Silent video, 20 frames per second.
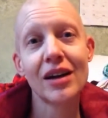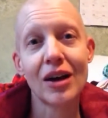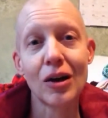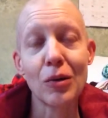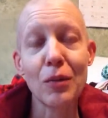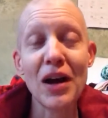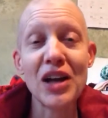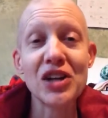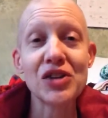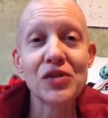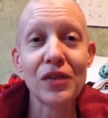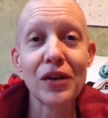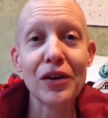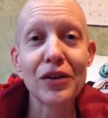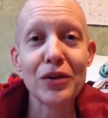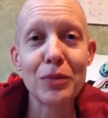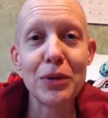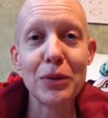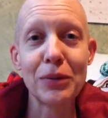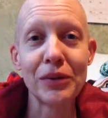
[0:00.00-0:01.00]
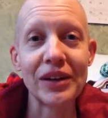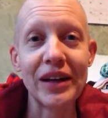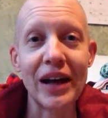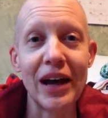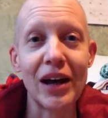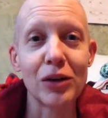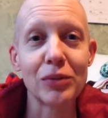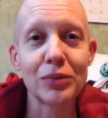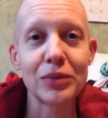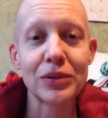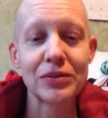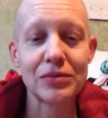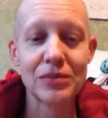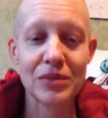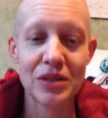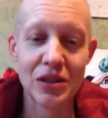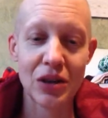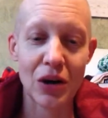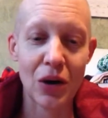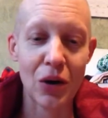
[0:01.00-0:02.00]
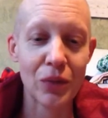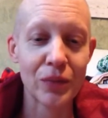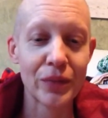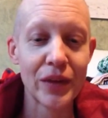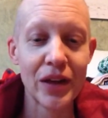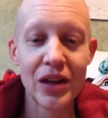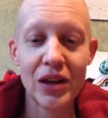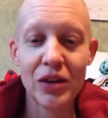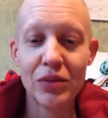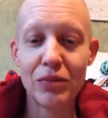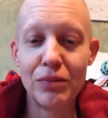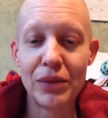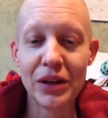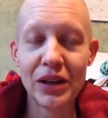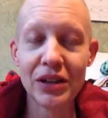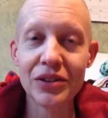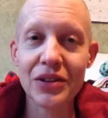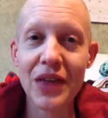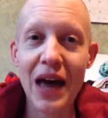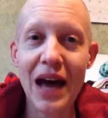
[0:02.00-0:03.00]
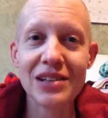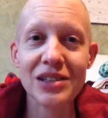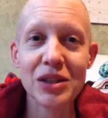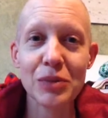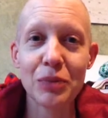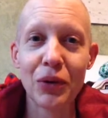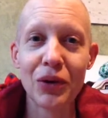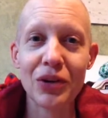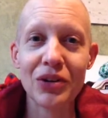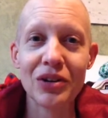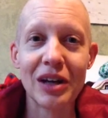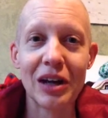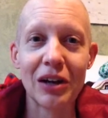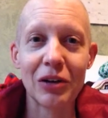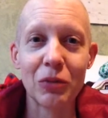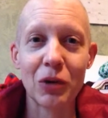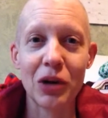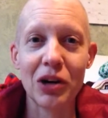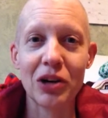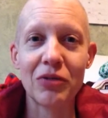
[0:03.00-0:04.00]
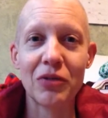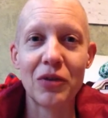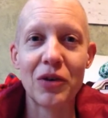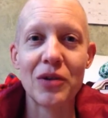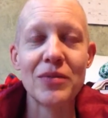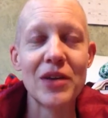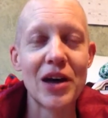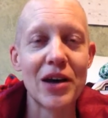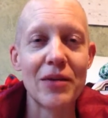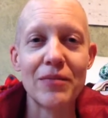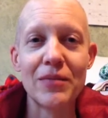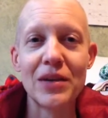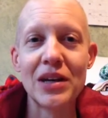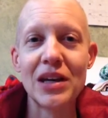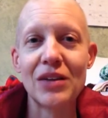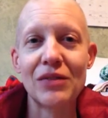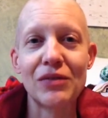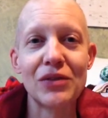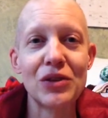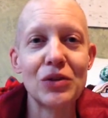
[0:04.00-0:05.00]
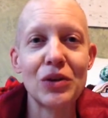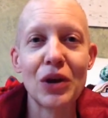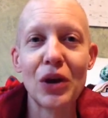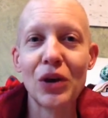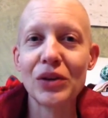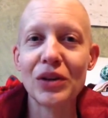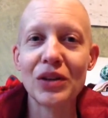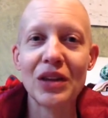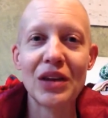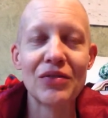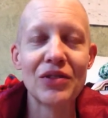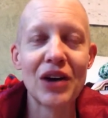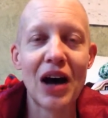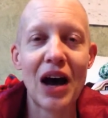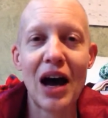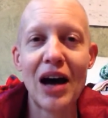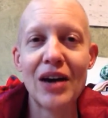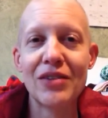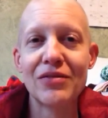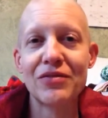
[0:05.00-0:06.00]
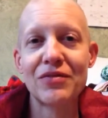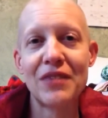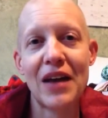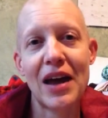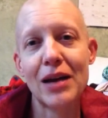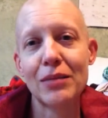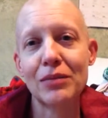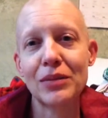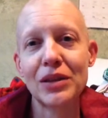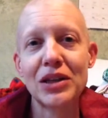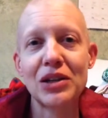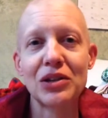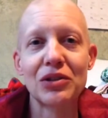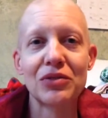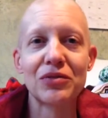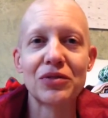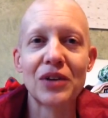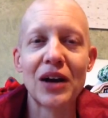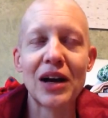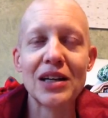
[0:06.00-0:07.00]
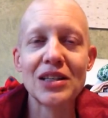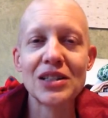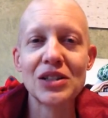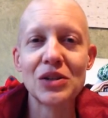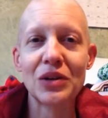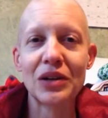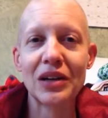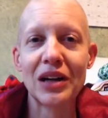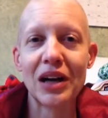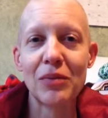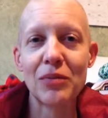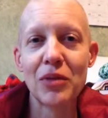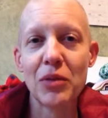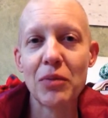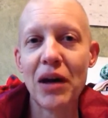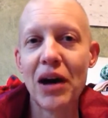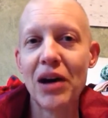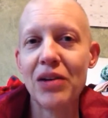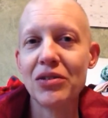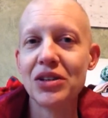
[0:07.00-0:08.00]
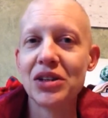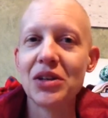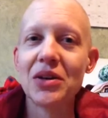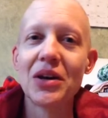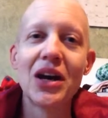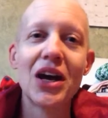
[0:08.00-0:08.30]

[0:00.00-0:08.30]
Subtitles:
Arrange for other people to help. So, build that support network for them. If you know that they've got family or friends who can help them out,